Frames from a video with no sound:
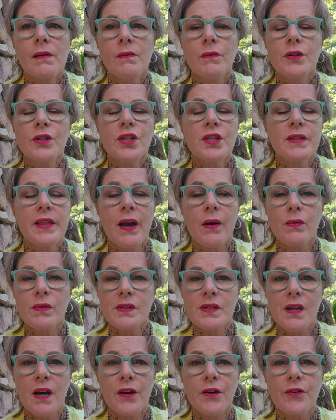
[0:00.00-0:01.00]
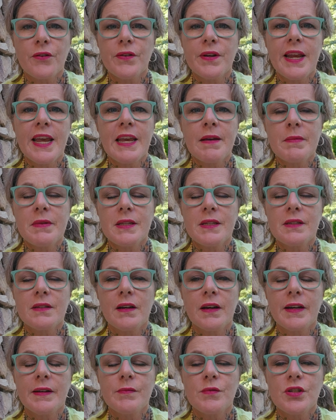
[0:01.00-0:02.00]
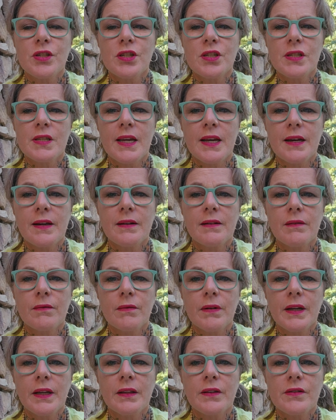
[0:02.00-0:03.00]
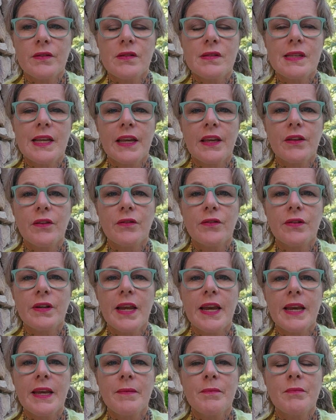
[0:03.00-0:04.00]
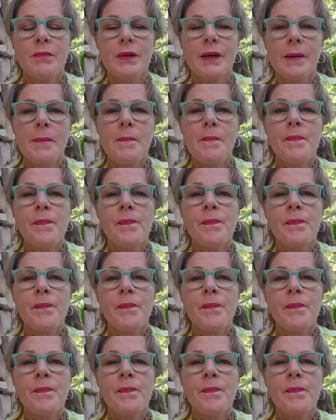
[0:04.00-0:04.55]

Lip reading: which that was not her name at the time, she just had a regular secular name, but